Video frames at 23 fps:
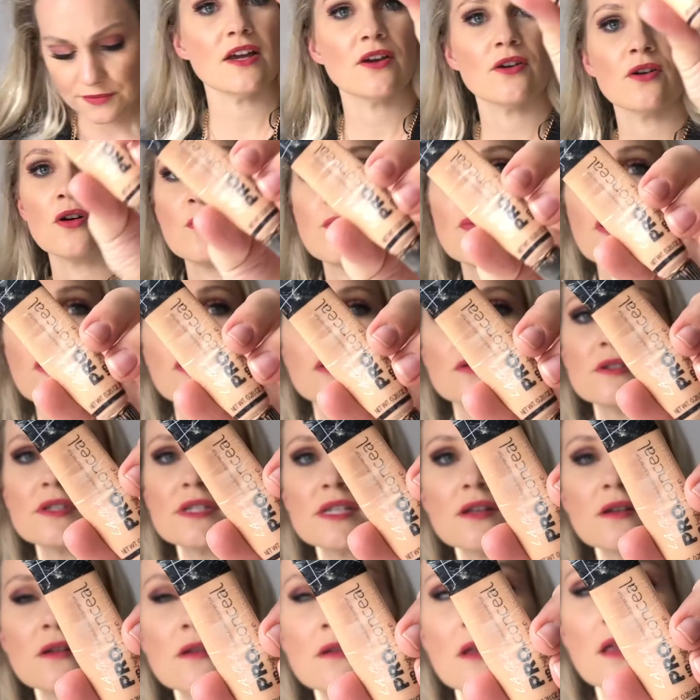LA Girl Pro
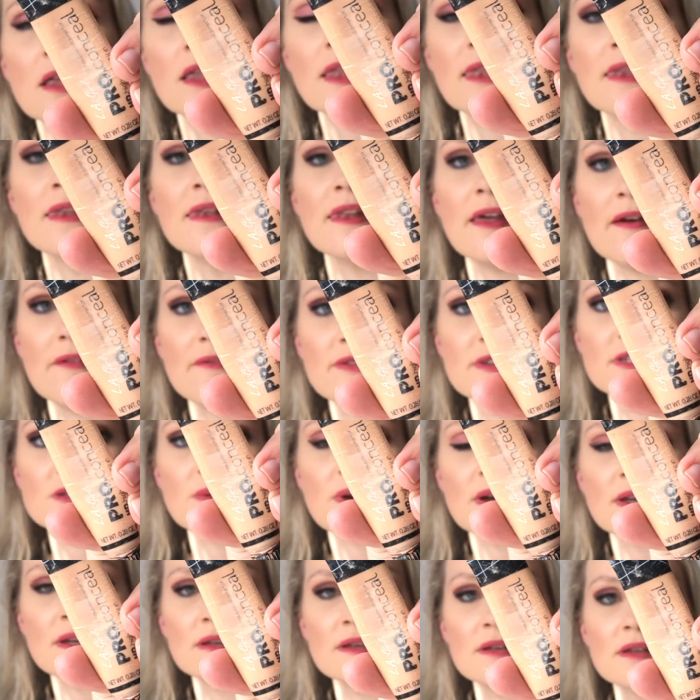Conceal, love this
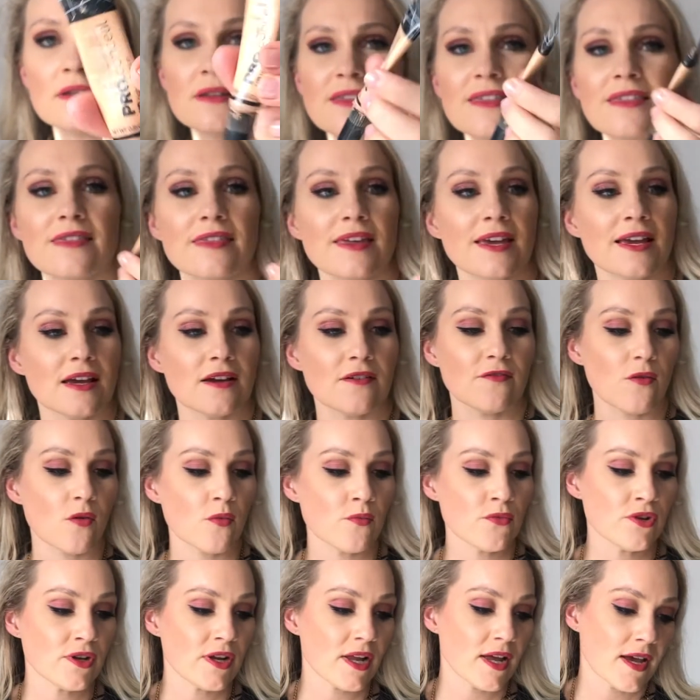one. Thick
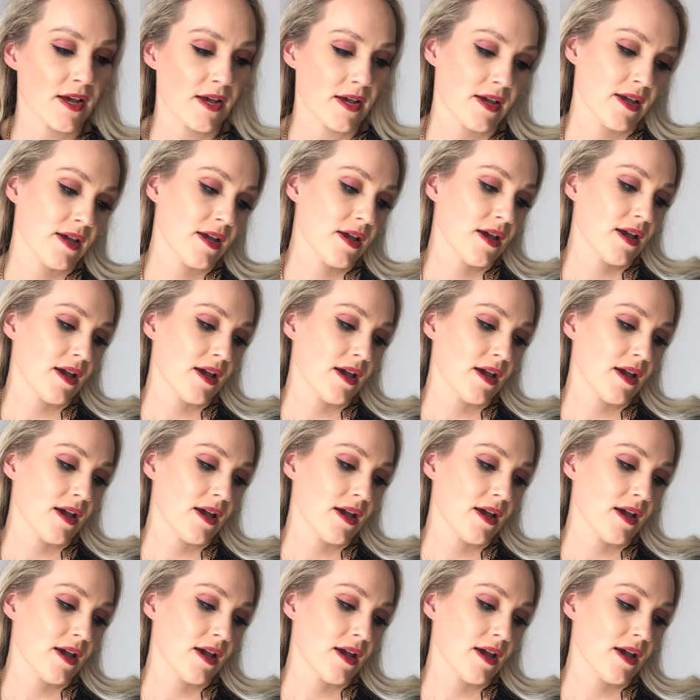formula.